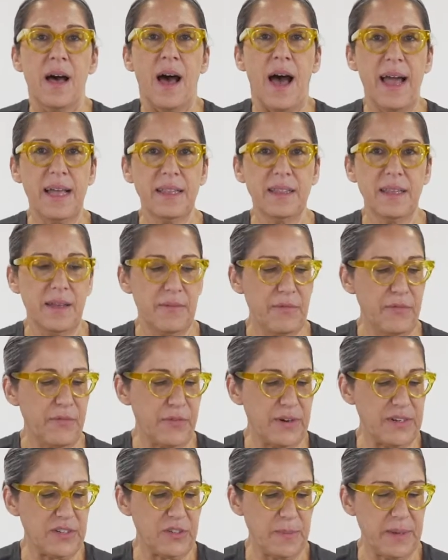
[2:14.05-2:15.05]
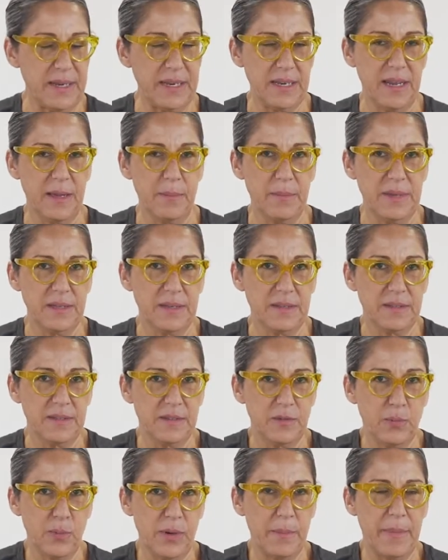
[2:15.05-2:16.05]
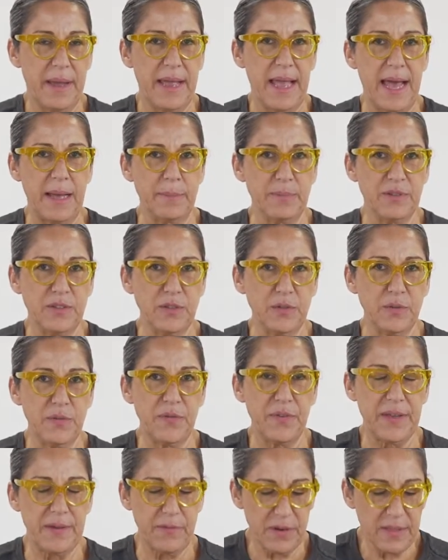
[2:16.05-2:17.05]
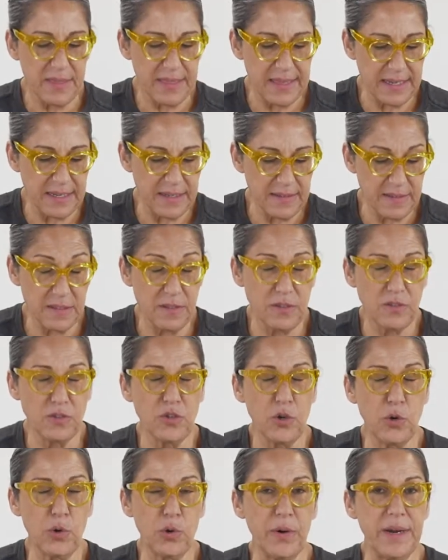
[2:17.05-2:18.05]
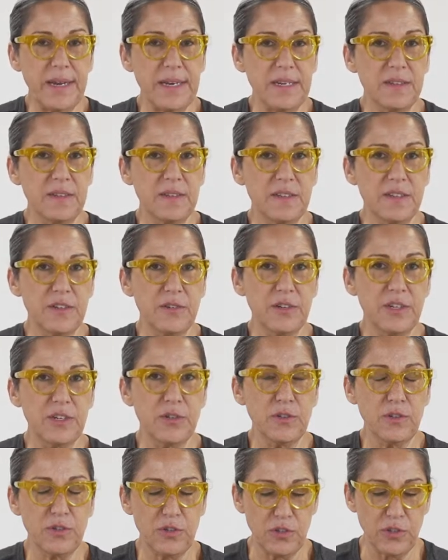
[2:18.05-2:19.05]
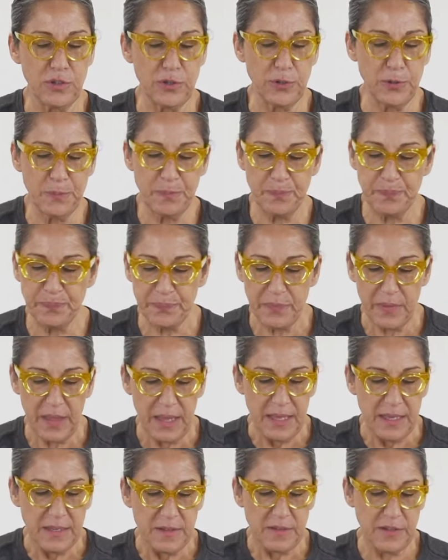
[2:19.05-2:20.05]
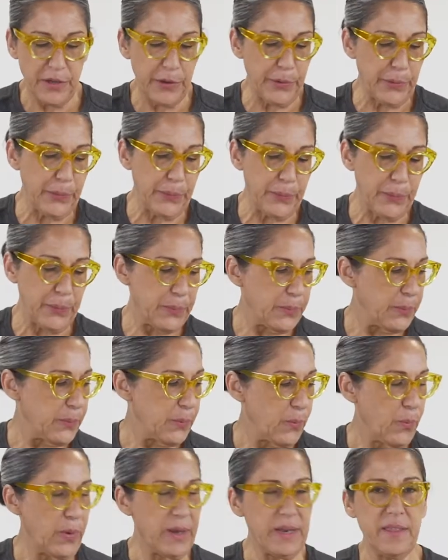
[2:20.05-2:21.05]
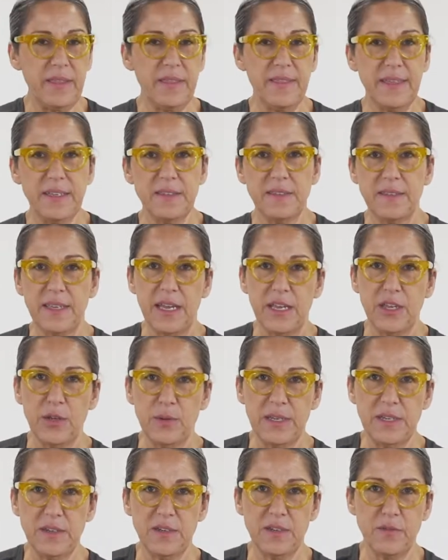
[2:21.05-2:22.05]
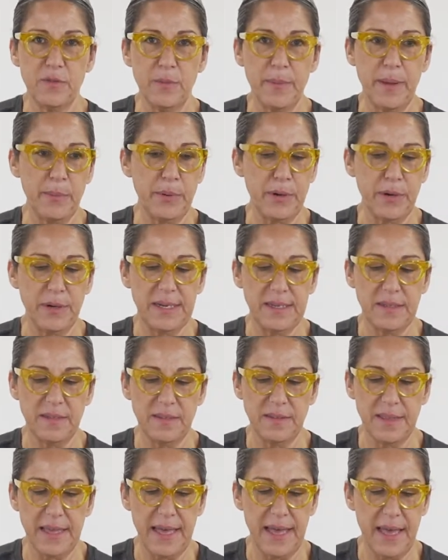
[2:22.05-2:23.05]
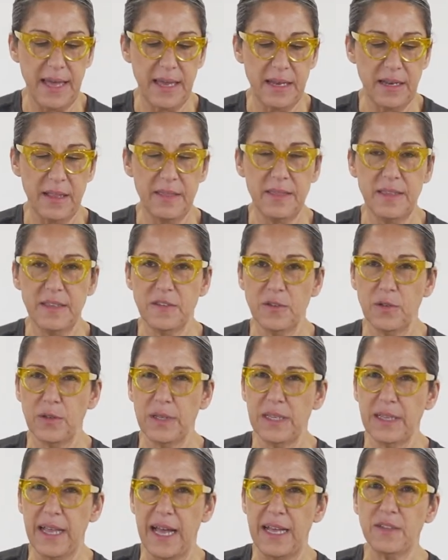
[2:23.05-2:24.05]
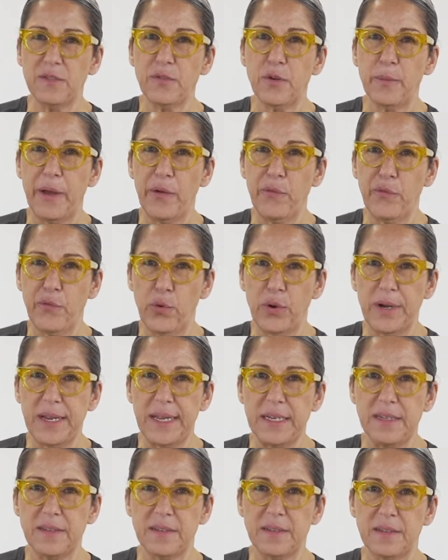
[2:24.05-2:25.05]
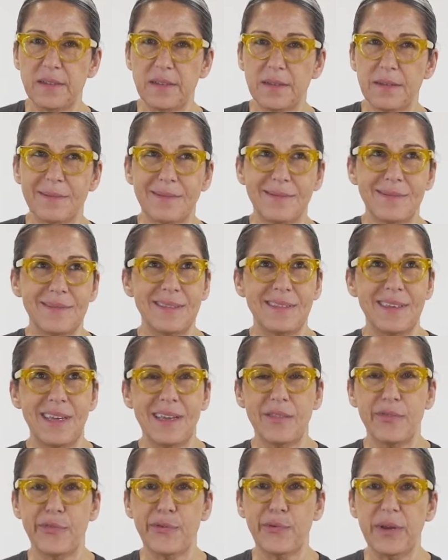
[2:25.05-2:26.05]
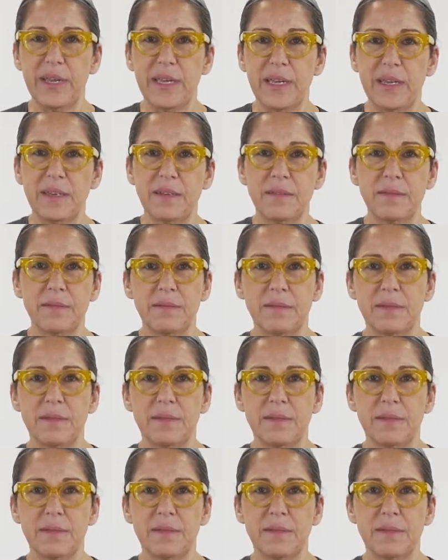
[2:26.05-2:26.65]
I love fresh made nut milks. It's one of my absolute favorite things. It's so great in cereal too. So one of the things that you need to remember is that this only lasts for about four days. Day three,